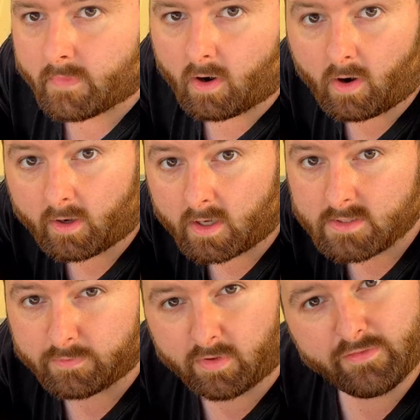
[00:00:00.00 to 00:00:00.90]
All right
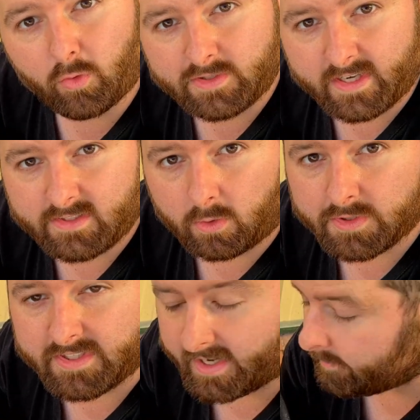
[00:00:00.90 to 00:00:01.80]
guys, so we've got the Vortex
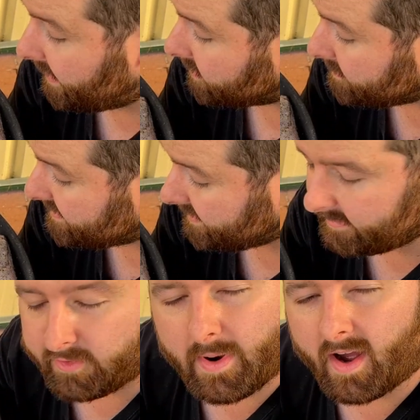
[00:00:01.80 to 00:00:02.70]
all set up now. It's been
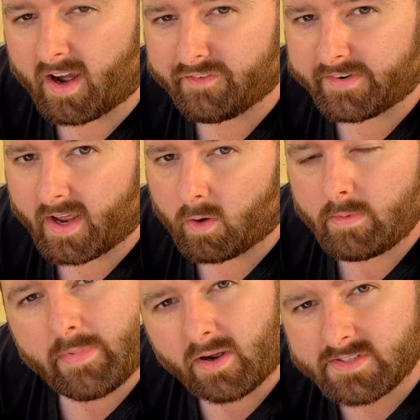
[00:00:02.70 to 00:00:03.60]
sitting for about half an hour.
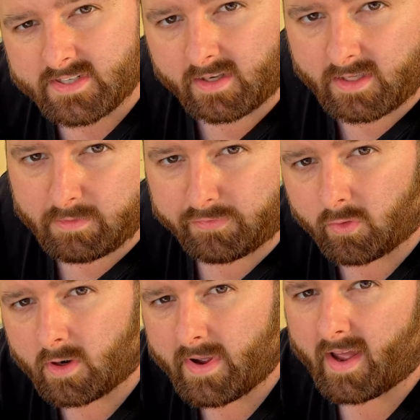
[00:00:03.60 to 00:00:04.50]
Remember how I was telling you
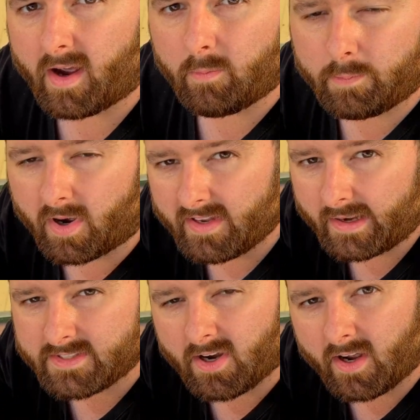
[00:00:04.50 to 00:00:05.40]
before about
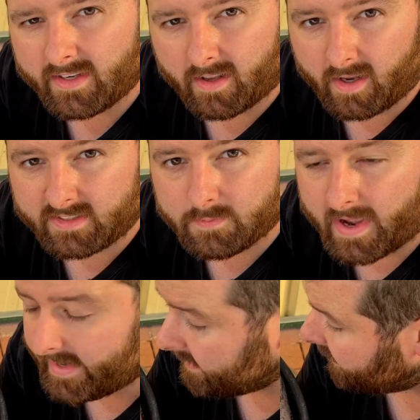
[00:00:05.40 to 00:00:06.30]
how tightly I like to
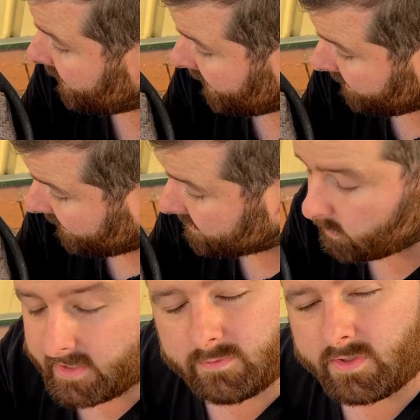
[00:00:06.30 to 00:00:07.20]
pack it?
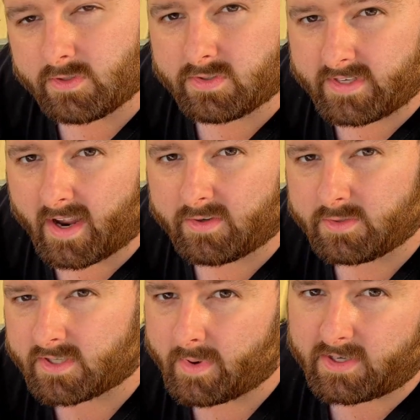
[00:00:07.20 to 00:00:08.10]
That's what it's reduced down
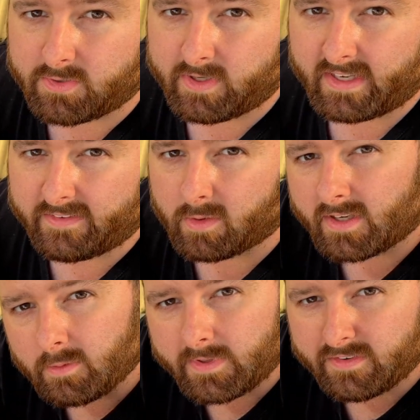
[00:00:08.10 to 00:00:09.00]
to. So make sure you give a
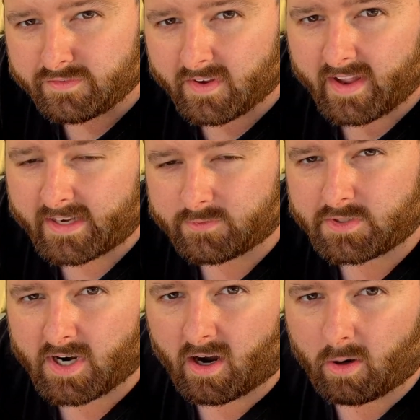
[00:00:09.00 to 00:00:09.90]
little bit of extra
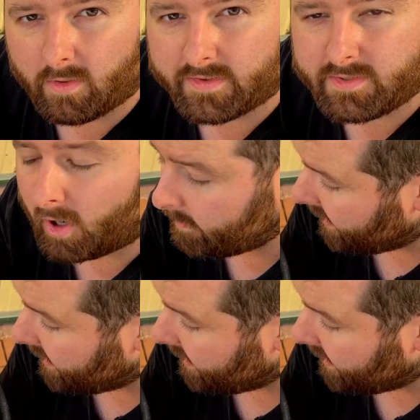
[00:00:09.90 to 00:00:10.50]
charcoal on the top,